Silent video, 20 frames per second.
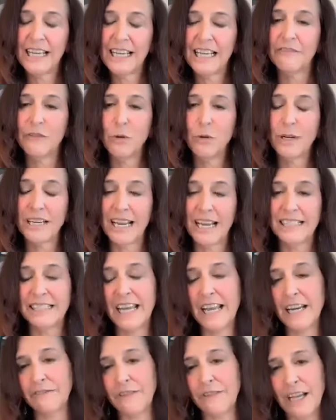If you can
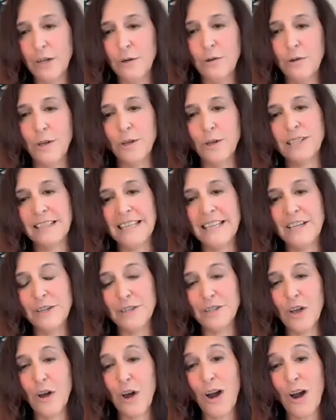identify who those
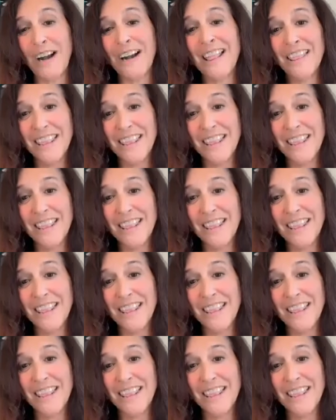leaders are,